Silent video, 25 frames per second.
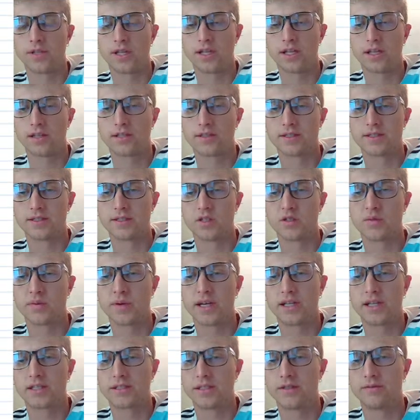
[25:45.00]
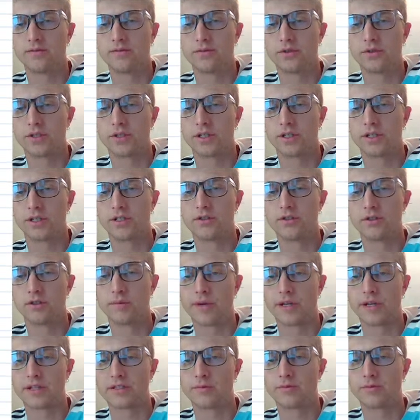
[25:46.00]
Since it's positive, we'll undo it by
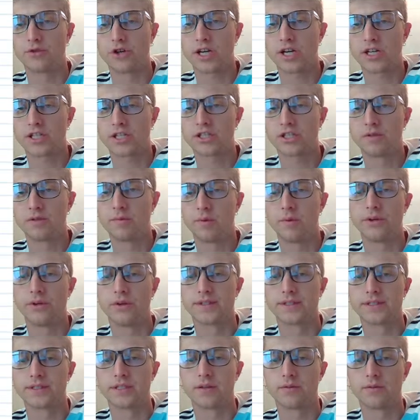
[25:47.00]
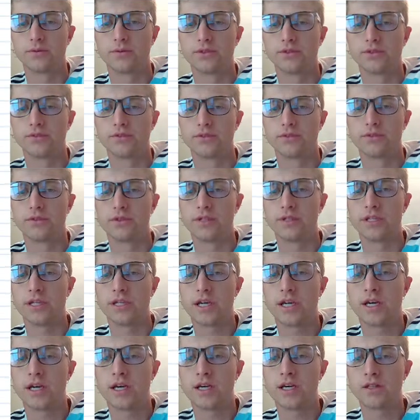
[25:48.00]
subtraction. What we do to one side, we'll do to the
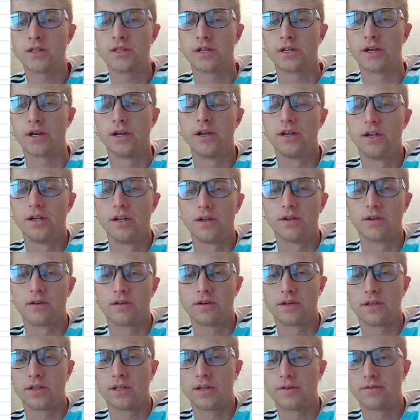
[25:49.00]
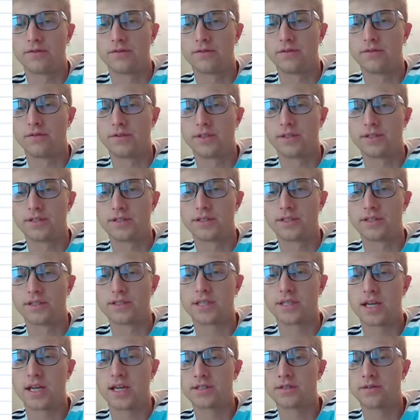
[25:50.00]
other. We're left, these things
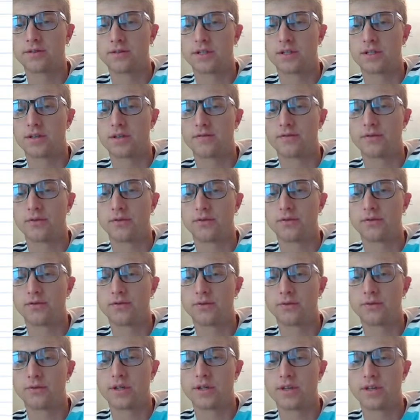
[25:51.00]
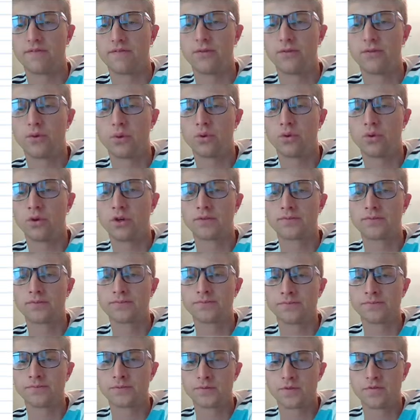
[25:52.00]
cancel. We're left with 24.
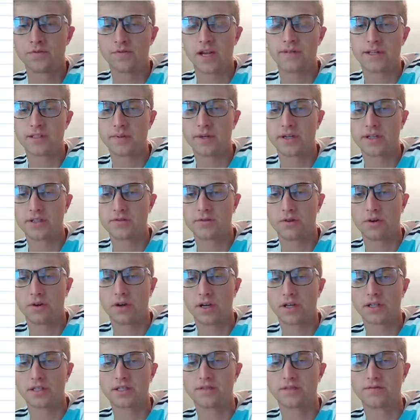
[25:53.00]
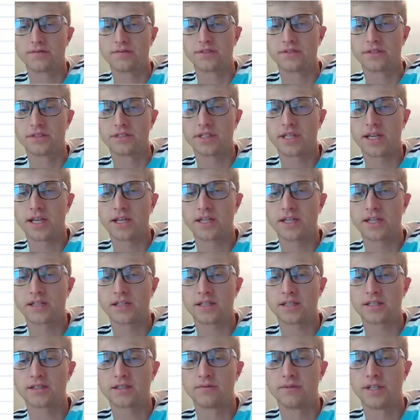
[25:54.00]
5x minus 4x gives us x.
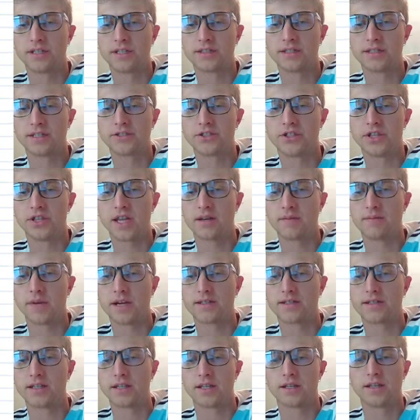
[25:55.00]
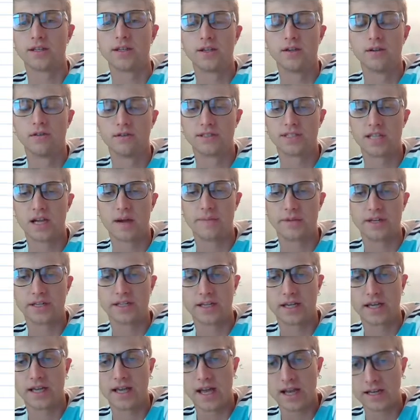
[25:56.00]
We didn't touch the 8 minus 8. What's happening
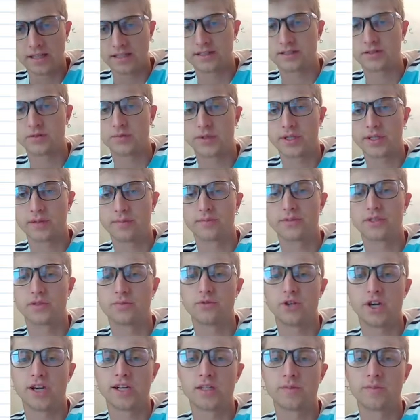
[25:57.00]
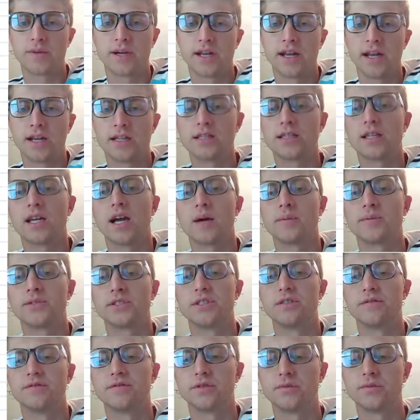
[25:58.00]
to x? It's being subtracted by 8. The
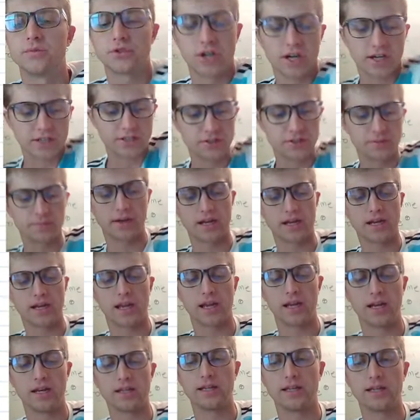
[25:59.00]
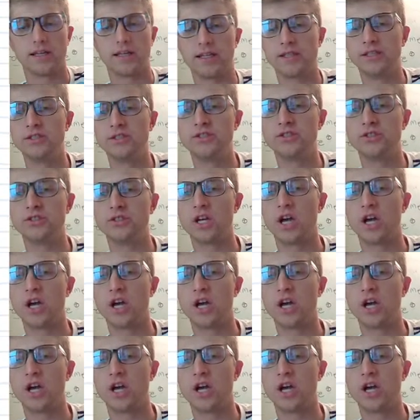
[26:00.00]
opposite of subtraction by 8 is